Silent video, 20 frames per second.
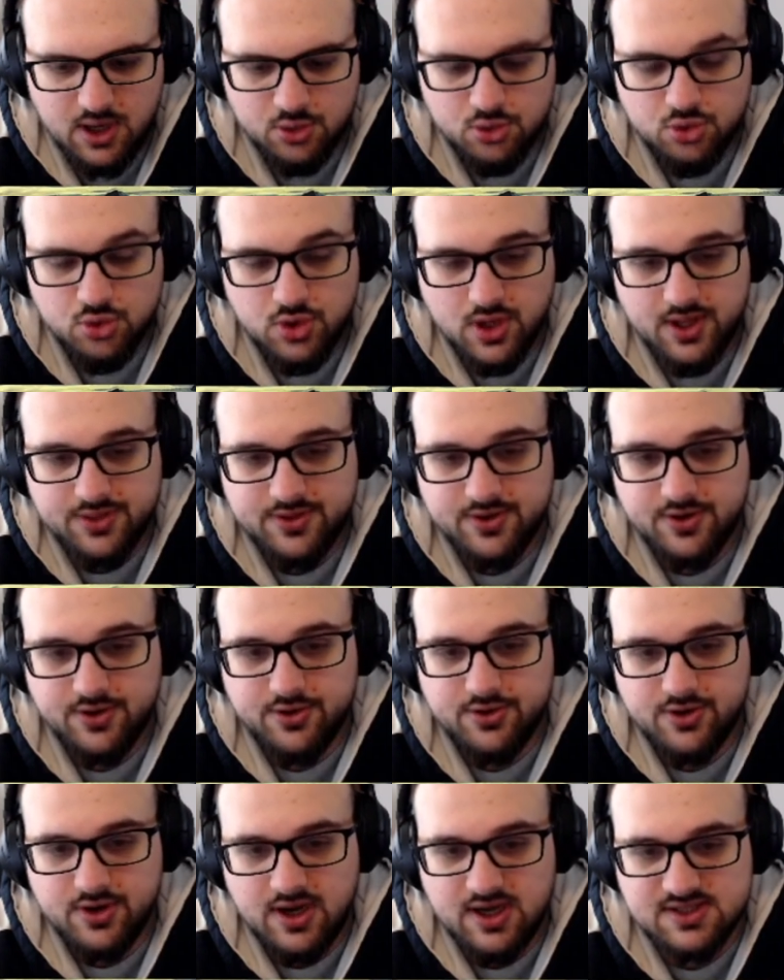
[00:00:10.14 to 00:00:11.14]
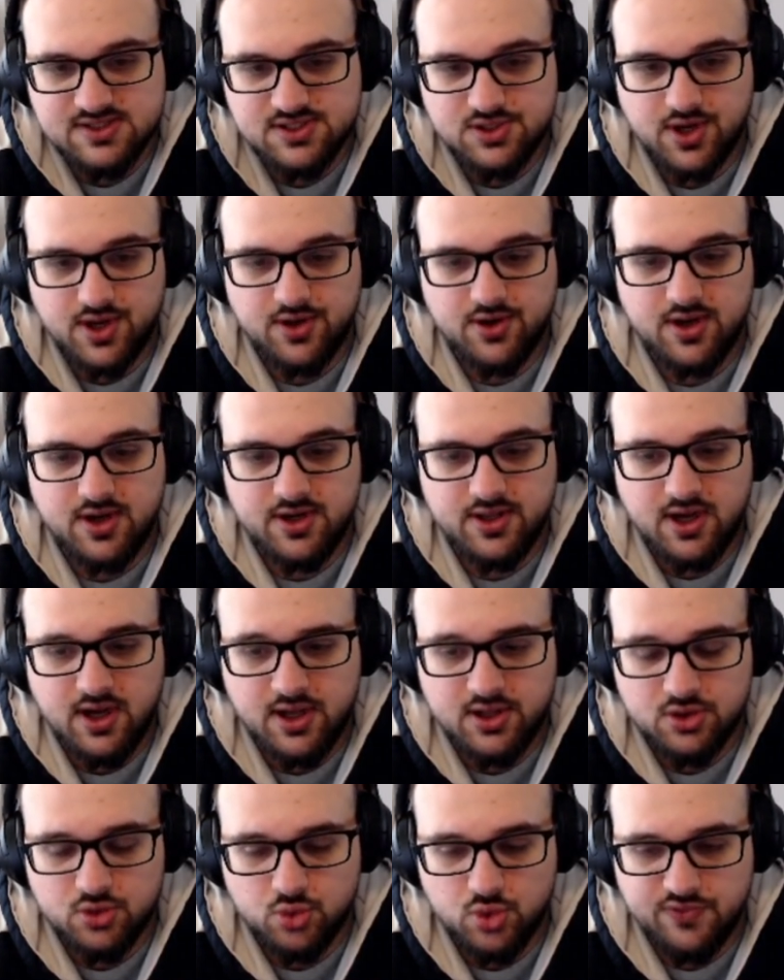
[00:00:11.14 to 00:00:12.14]
to counter Azir Irelia
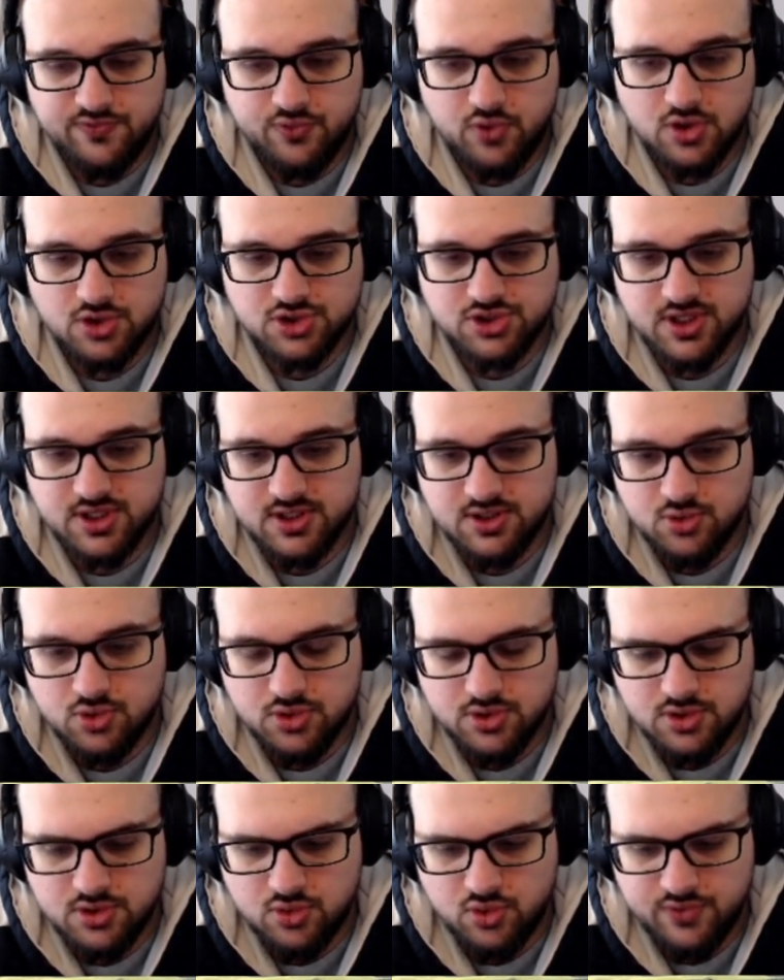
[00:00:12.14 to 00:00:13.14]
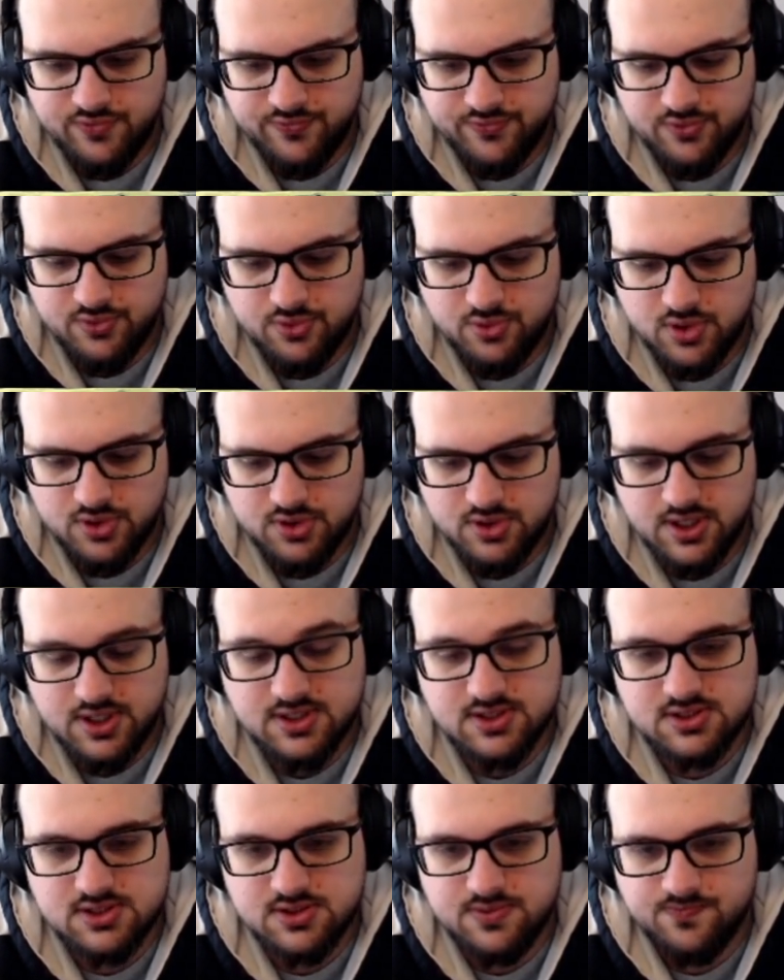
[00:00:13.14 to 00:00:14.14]
and with what, de uh, with, uh, what
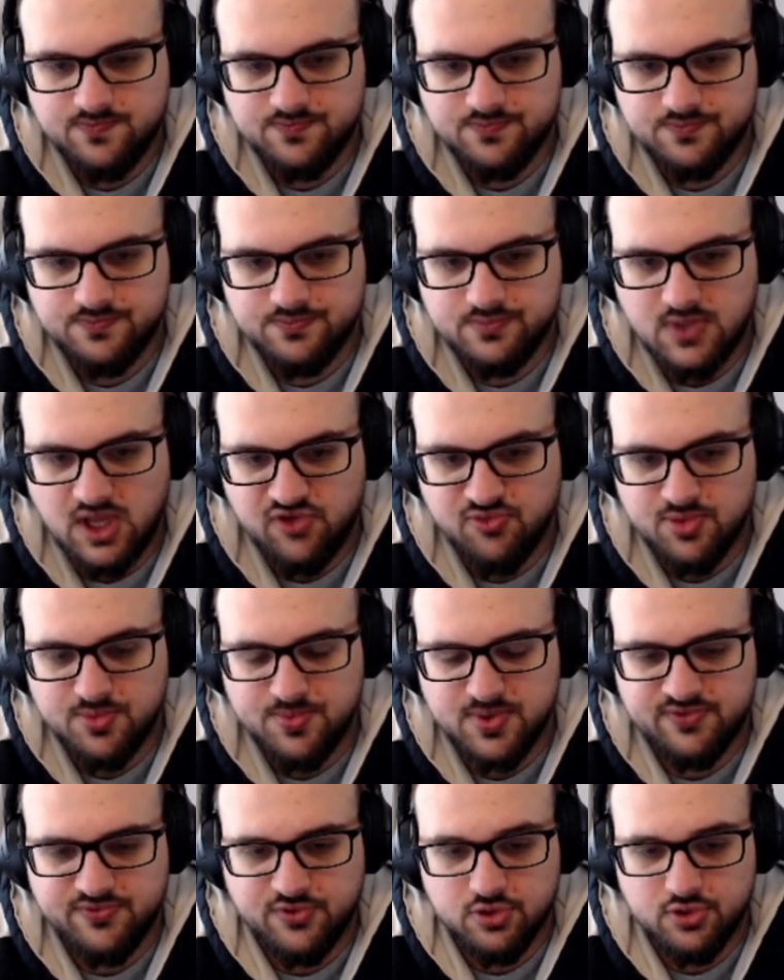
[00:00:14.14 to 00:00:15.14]
decks. Mm, I've prepared four